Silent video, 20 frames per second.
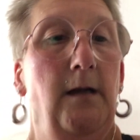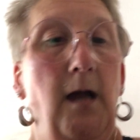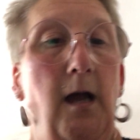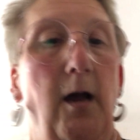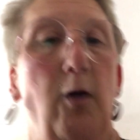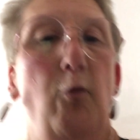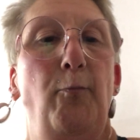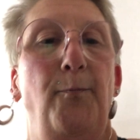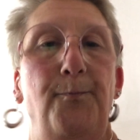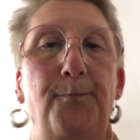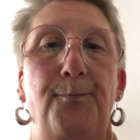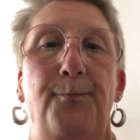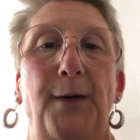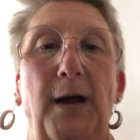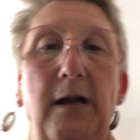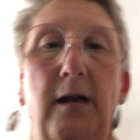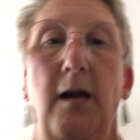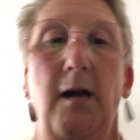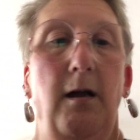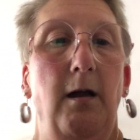Oh,
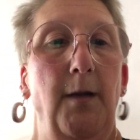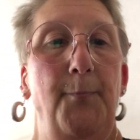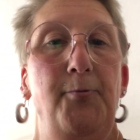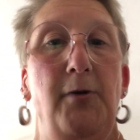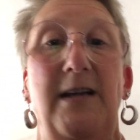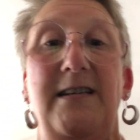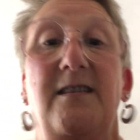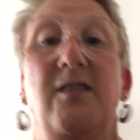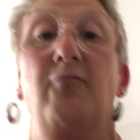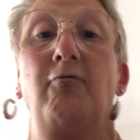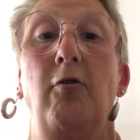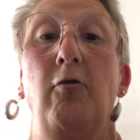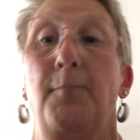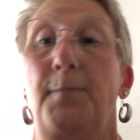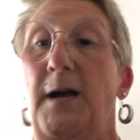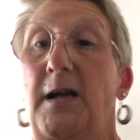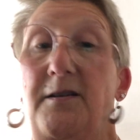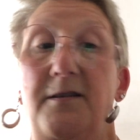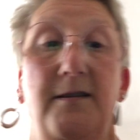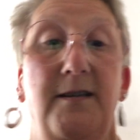bugger, I pressed the wrong
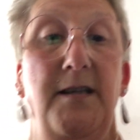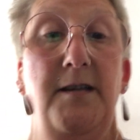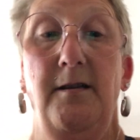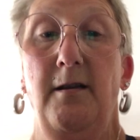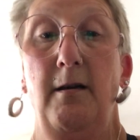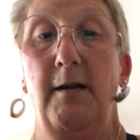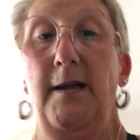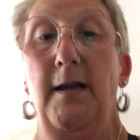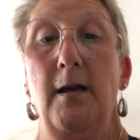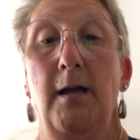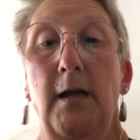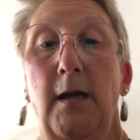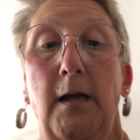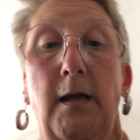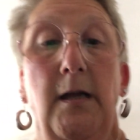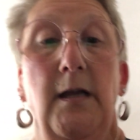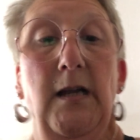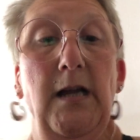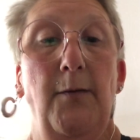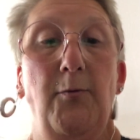button, didn't I?
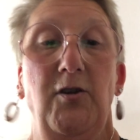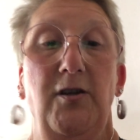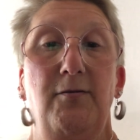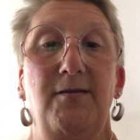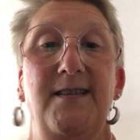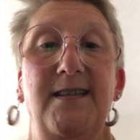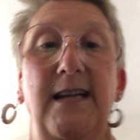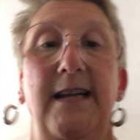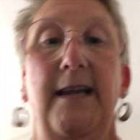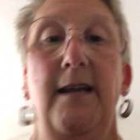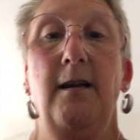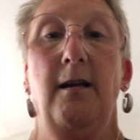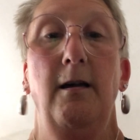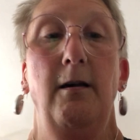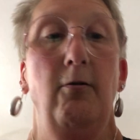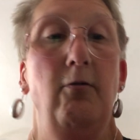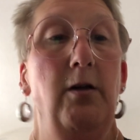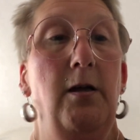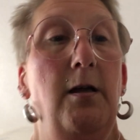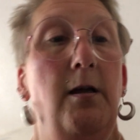Come on, you silly
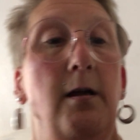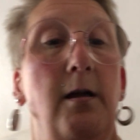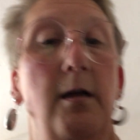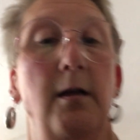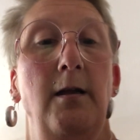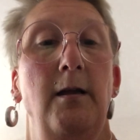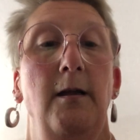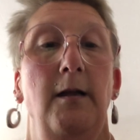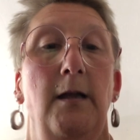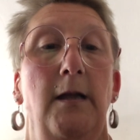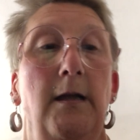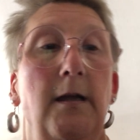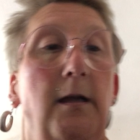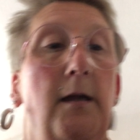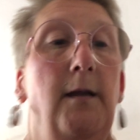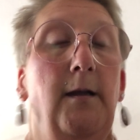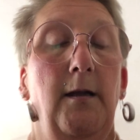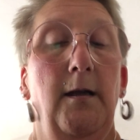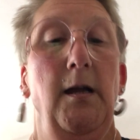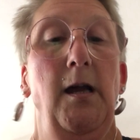girl.
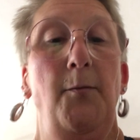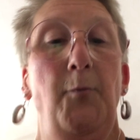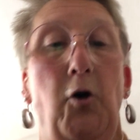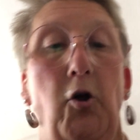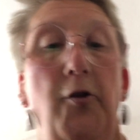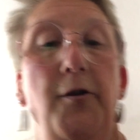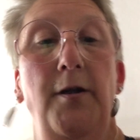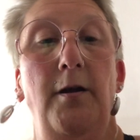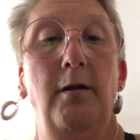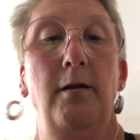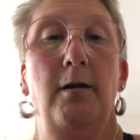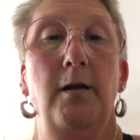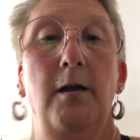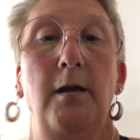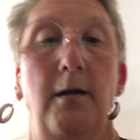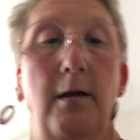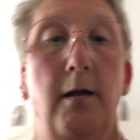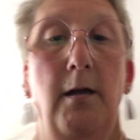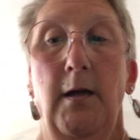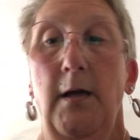Come on.
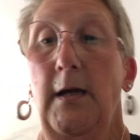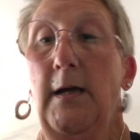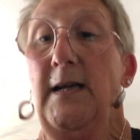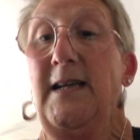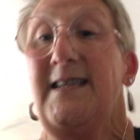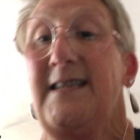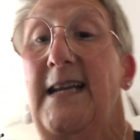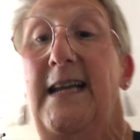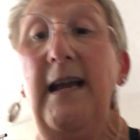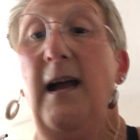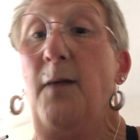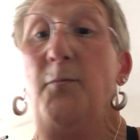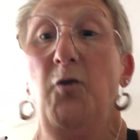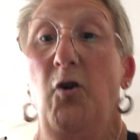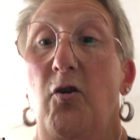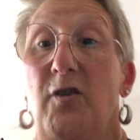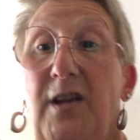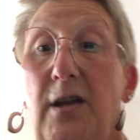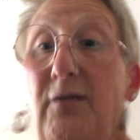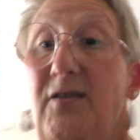See, I'm
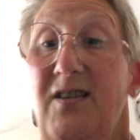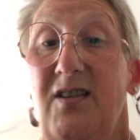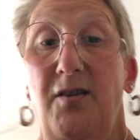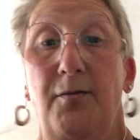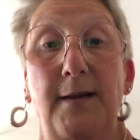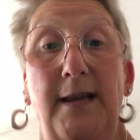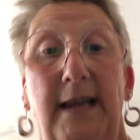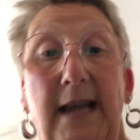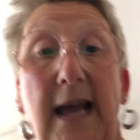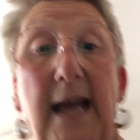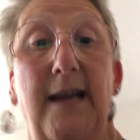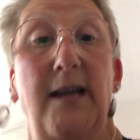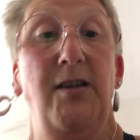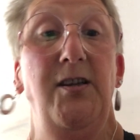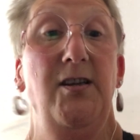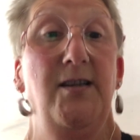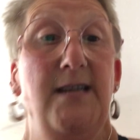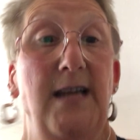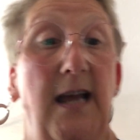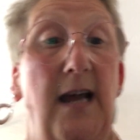not used to it yet, can
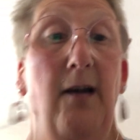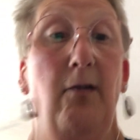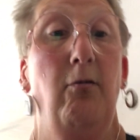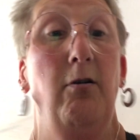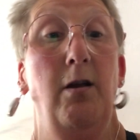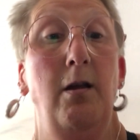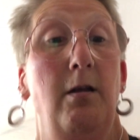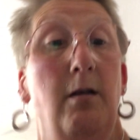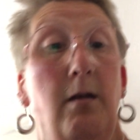you tell?